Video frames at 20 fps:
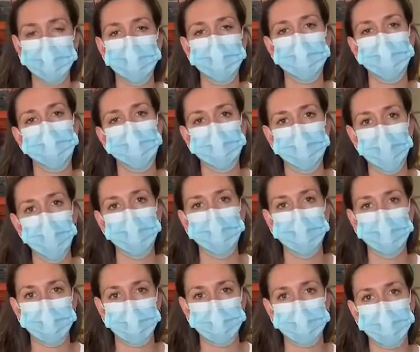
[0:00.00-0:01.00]
but there's a lot
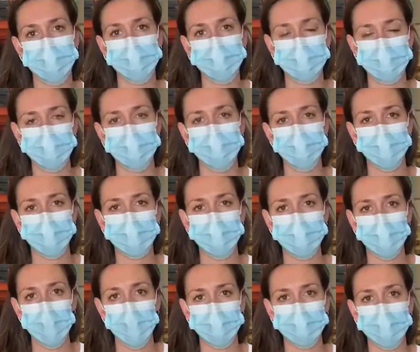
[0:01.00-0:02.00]
of work that we do on
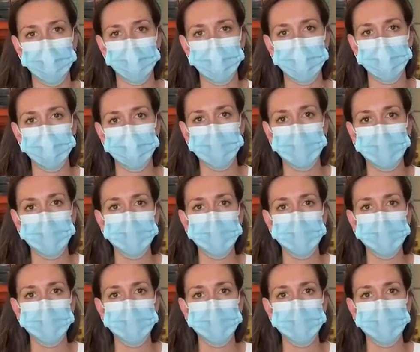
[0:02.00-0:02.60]
the back end.